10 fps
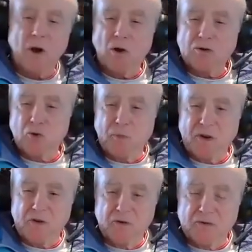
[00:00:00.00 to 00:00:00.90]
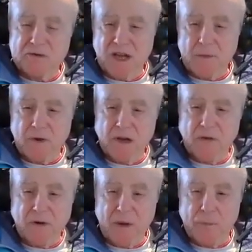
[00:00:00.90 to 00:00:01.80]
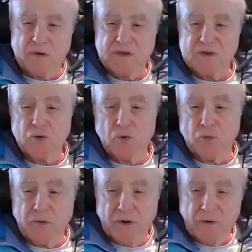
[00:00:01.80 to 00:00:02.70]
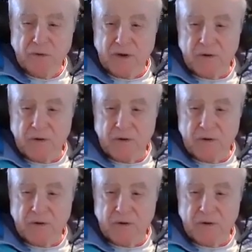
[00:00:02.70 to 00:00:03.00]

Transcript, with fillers: also be a true statement if I presumed that